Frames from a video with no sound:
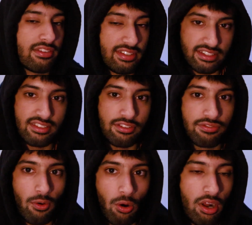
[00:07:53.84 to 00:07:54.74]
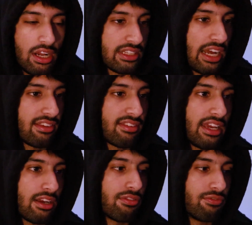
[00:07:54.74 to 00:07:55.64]
64, that's
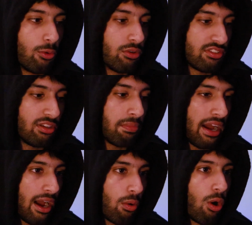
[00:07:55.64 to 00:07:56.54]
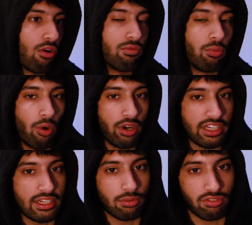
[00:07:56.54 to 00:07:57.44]
saying 4 to the power of what
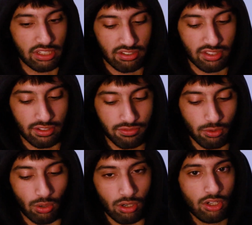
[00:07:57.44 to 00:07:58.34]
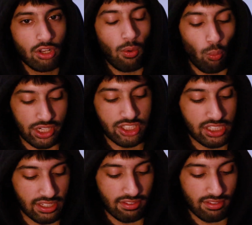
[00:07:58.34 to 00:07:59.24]
equals 64, which
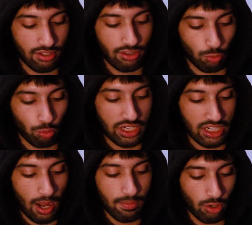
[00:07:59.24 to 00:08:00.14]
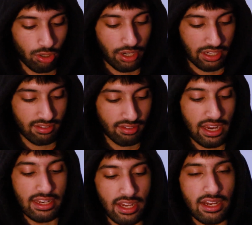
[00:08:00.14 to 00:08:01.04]
is 3. I'm not going
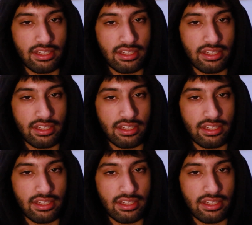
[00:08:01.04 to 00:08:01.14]
insane. Yeah,